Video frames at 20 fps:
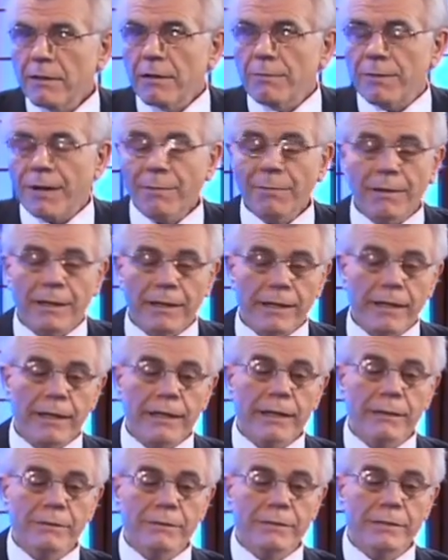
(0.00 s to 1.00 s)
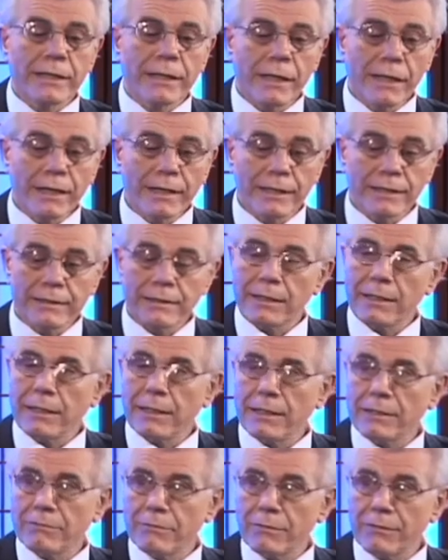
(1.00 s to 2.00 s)
public, and he was telling us in
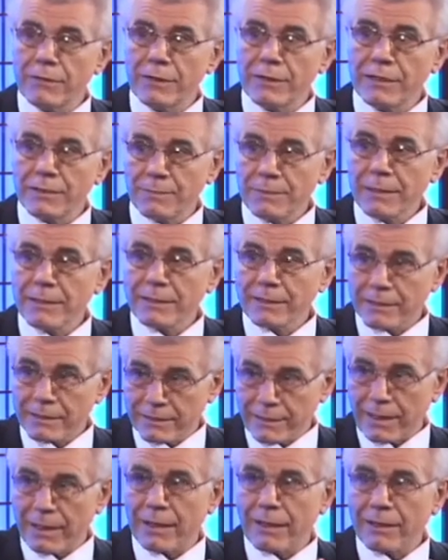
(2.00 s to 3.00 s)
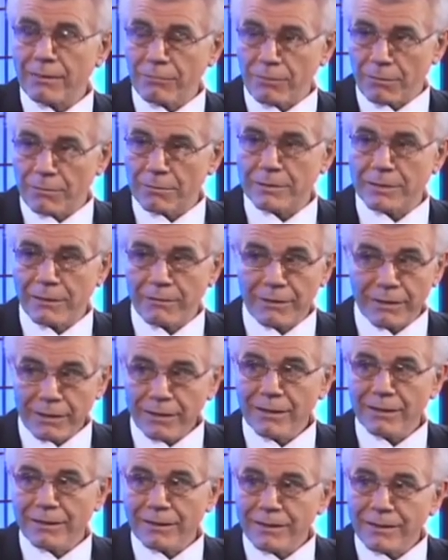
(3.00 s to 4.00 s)
his reverse speech exactly what was going
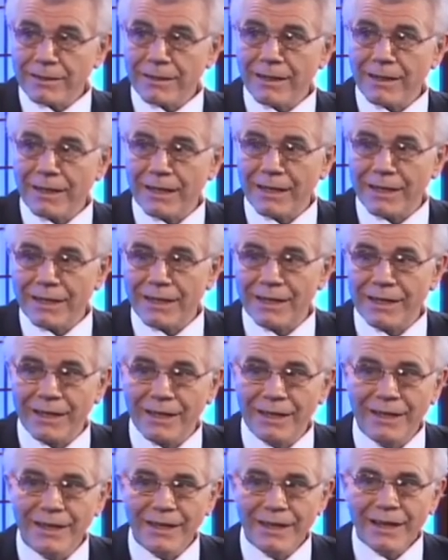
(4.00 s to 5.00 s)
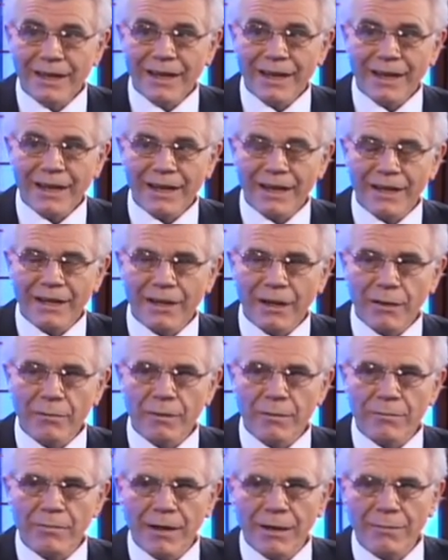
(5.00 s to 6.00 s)
on. And I
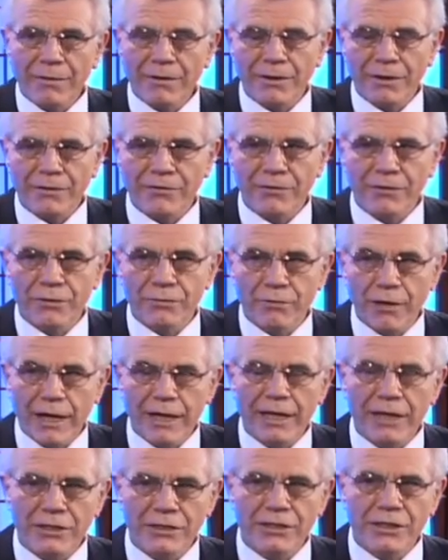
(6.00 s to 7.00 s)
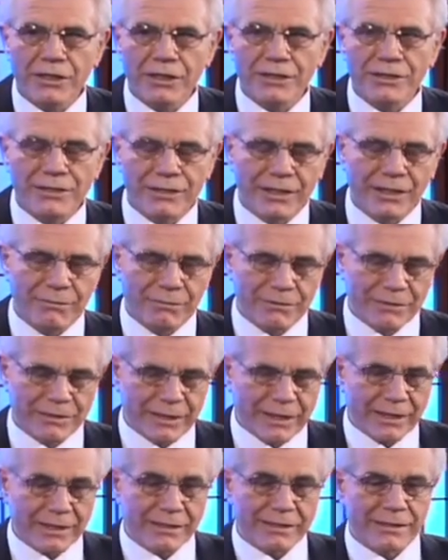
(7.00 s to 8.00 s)
went public on a few radio shows, and I was
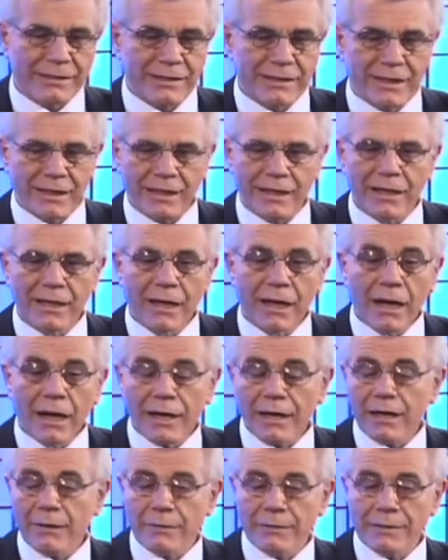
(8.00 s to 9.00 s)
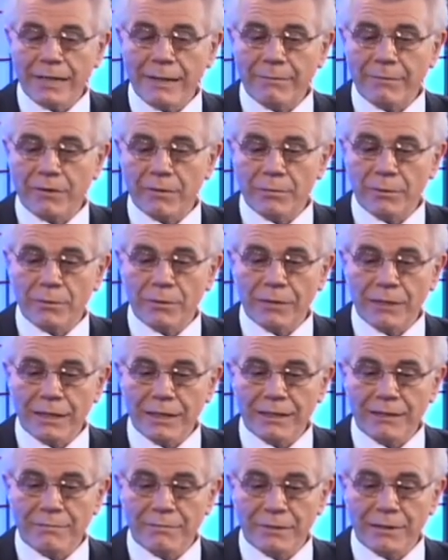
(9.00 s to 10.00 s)
saying, listen, I don't know what's happened to Bill
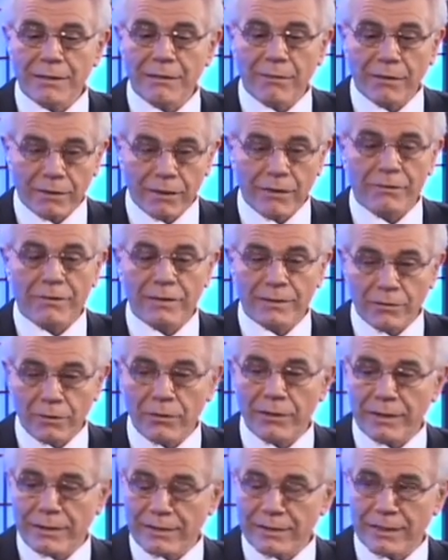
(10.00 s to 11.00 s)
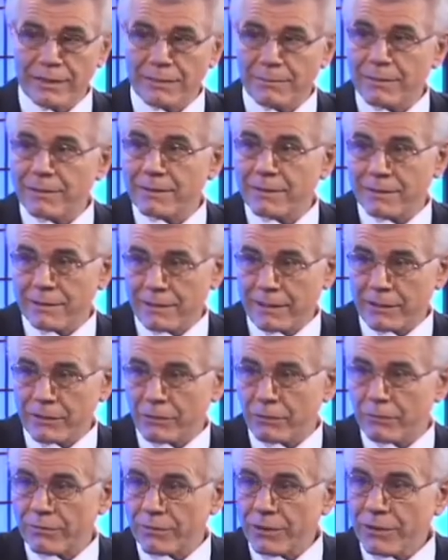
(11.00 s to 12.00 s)
Clinton, but I've got all these explicit
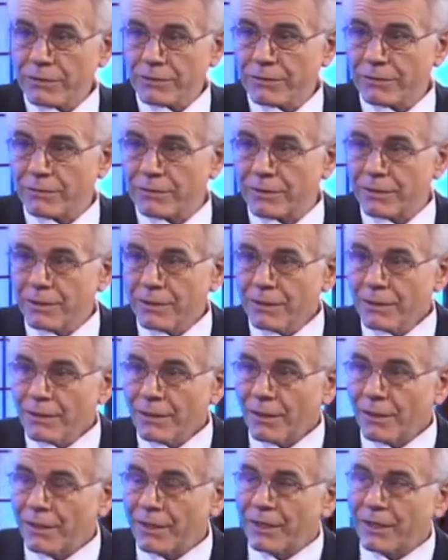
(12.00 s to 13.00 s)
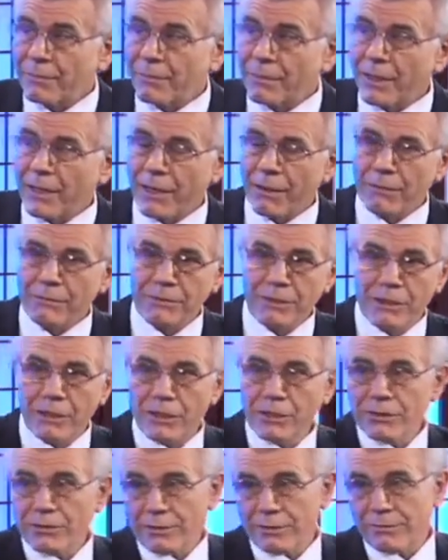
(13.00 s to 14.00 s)
sexual reversals on him, and I was
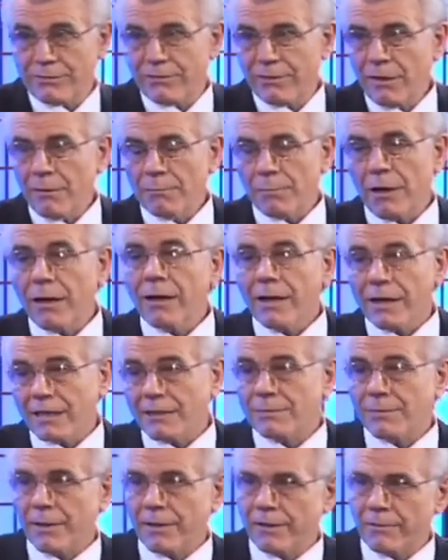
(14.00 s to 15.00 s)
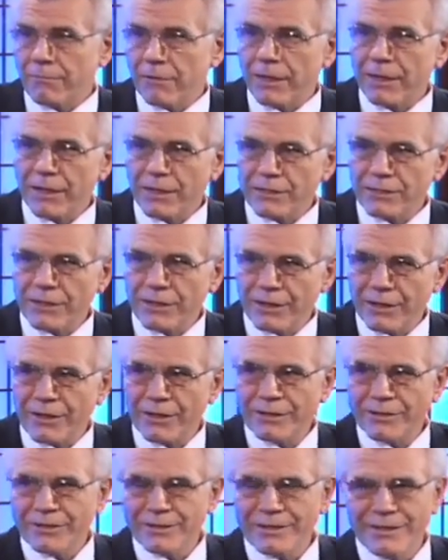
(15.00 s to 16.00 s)
accused of bias by the radio show
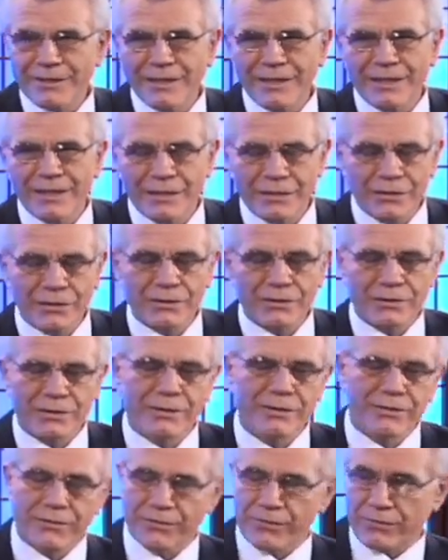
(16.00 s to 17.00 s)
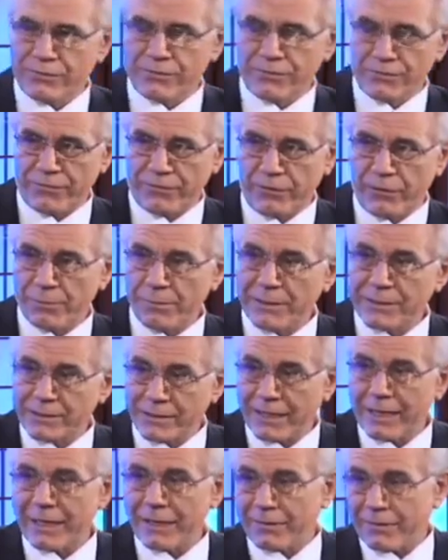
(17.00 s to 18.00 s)
host. And then, of course, a few
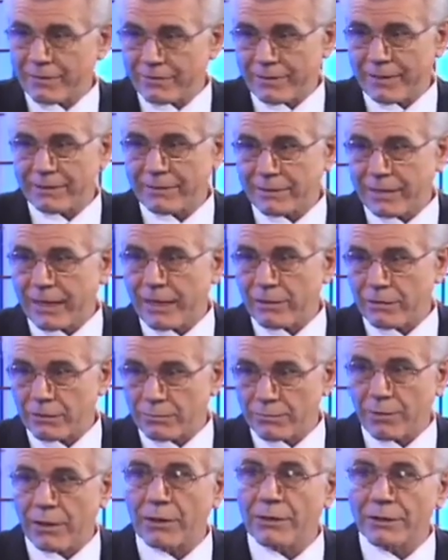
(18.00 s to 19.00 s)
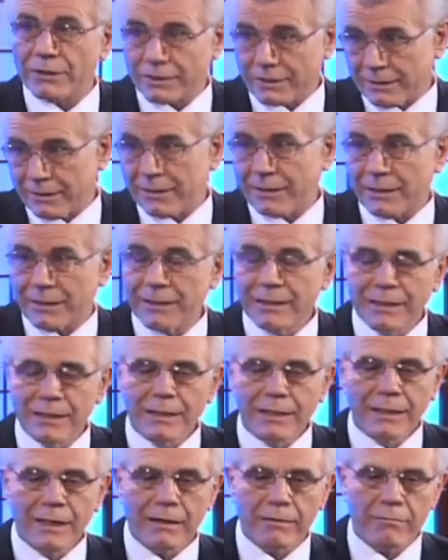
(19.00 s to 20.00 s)
months later, the sex scandals broke, and
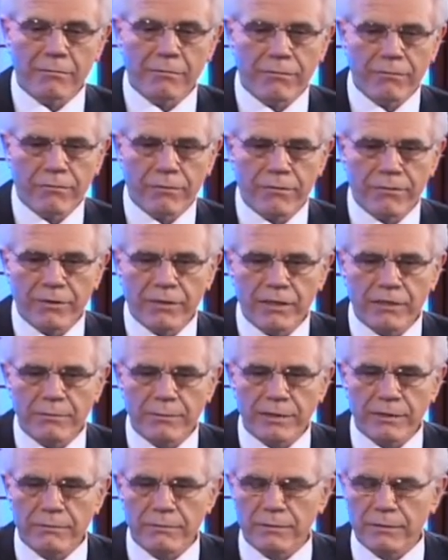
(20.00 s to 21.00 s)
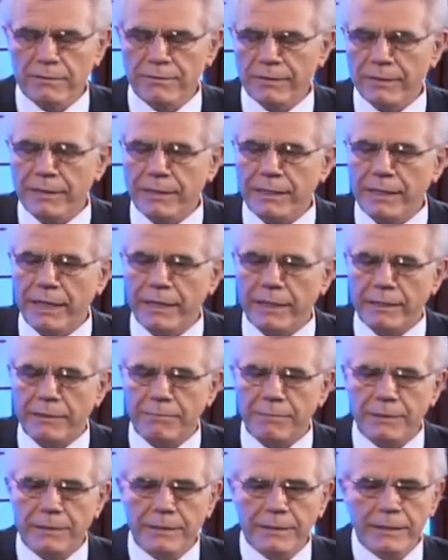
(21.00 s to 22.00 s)
reverse speech was
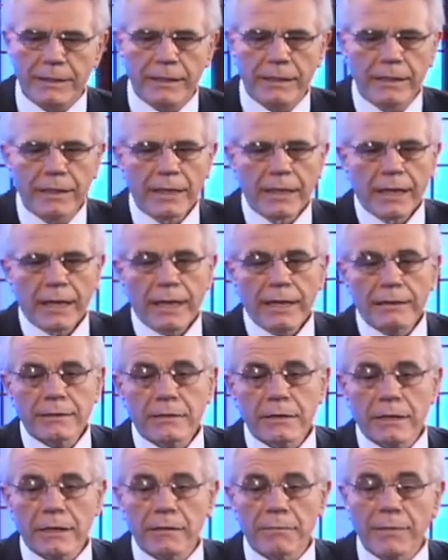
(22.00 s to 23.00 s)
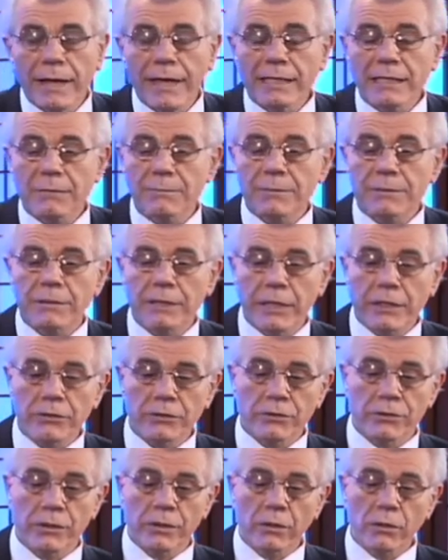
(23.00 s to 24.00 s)
vindicated. But it's got an amazing
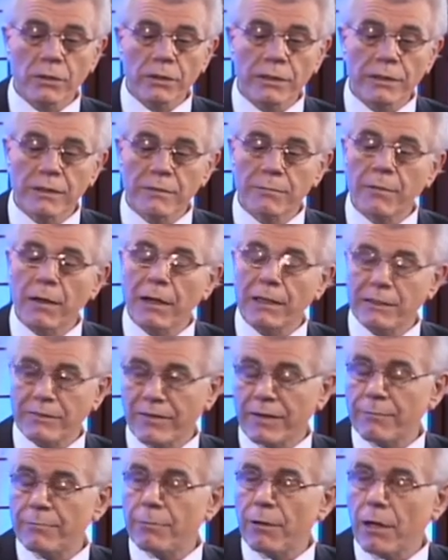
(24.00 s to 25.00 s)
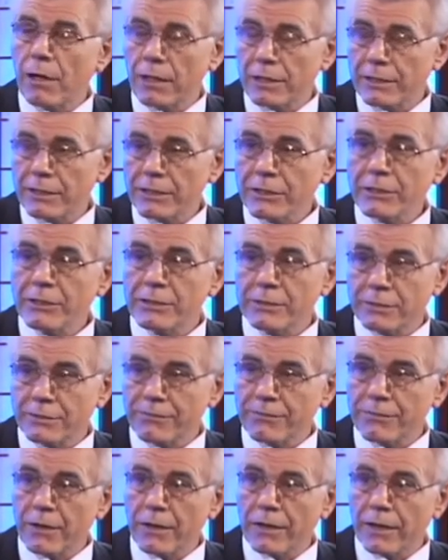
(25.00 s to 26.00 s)
potential to look into the minds of our politicians
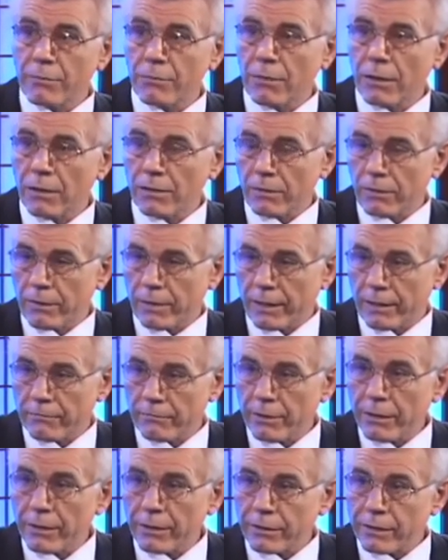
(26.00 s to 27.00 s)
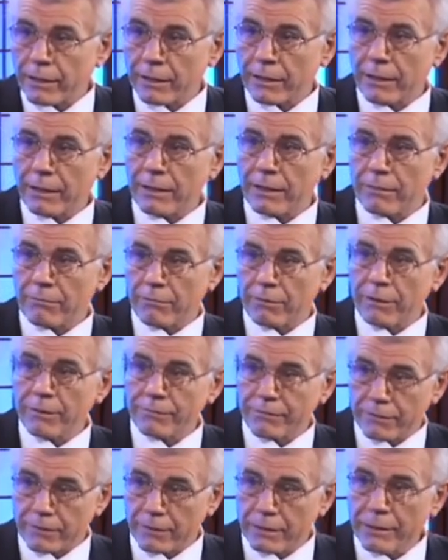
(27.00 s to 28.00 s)
and find out what they're really thinking and really
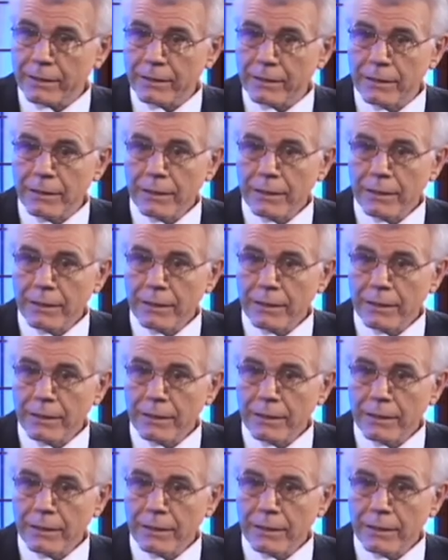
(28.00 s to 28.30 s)
feeling.